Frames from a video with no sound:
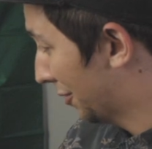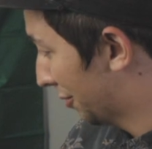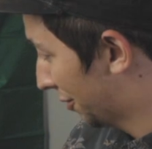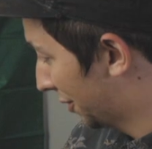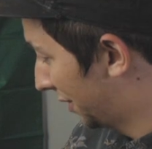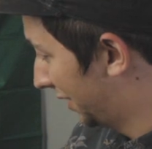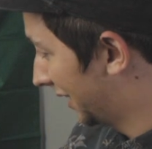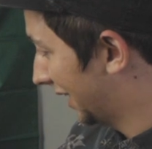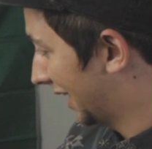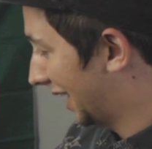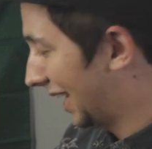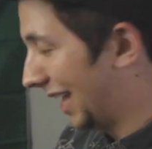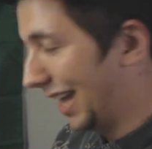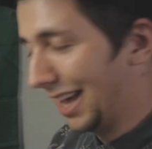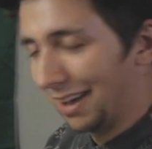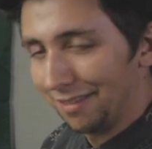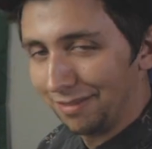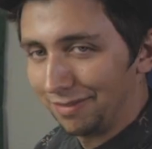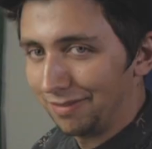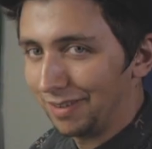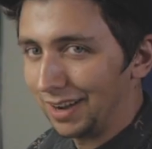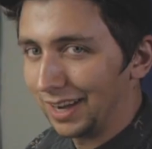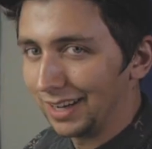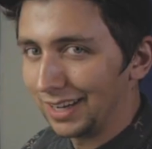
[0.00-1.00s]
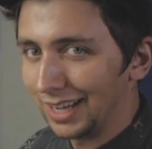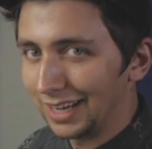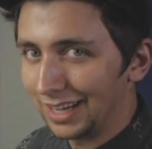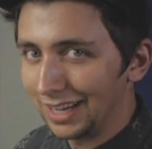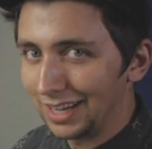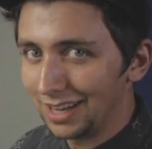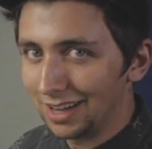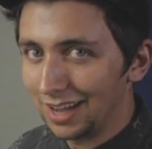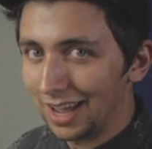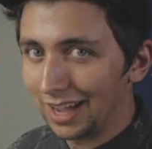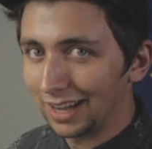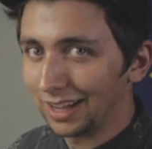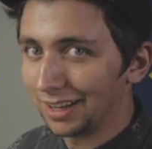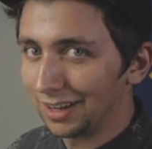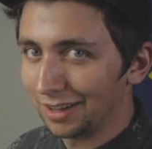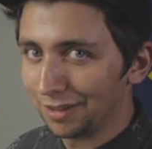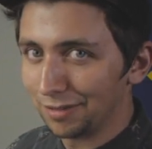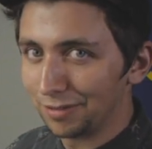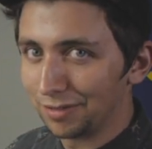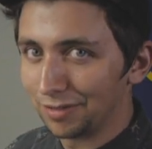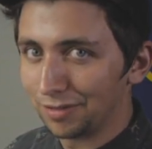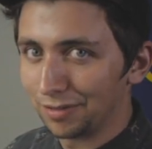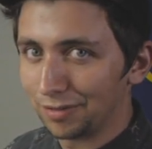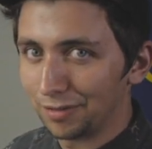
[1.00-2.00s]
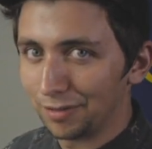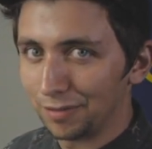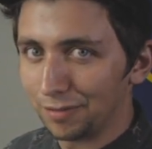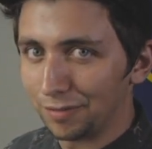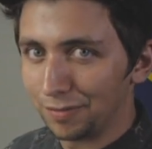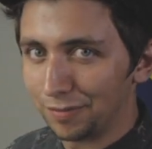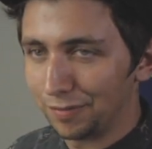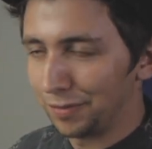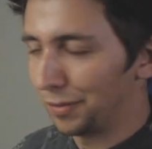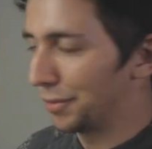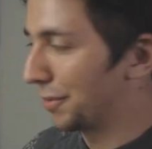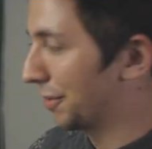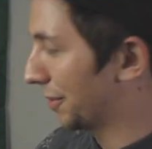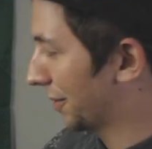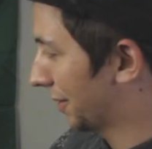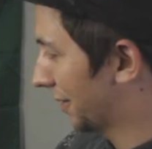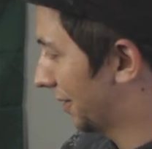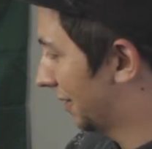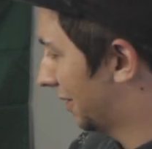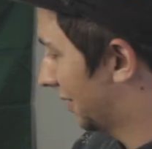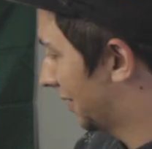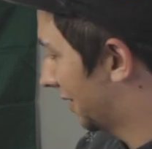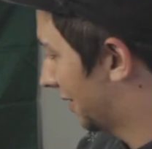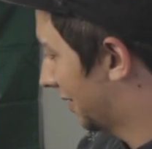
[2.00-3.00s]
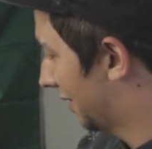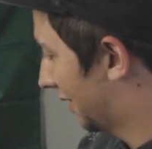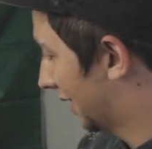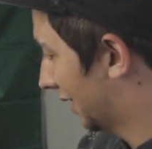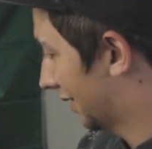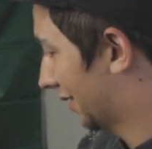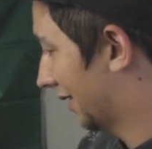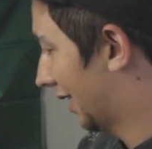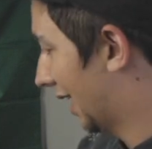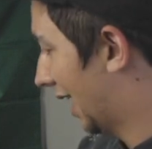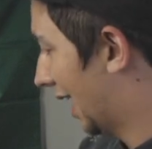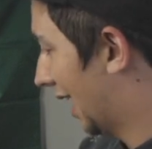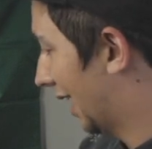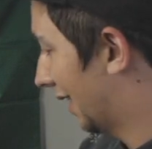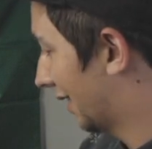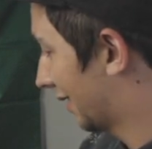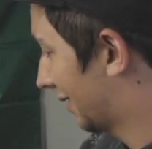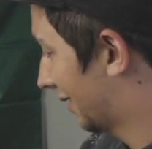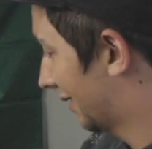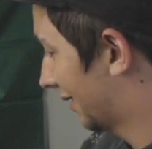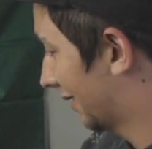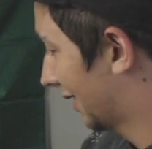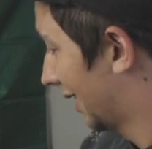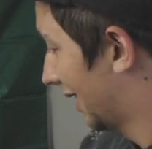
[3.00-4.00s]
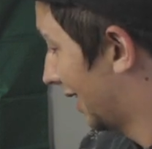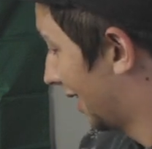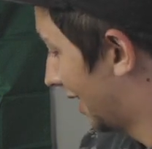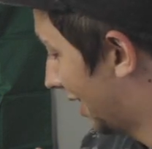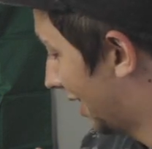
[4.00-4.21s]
I really can't find any negatives for this guy. This is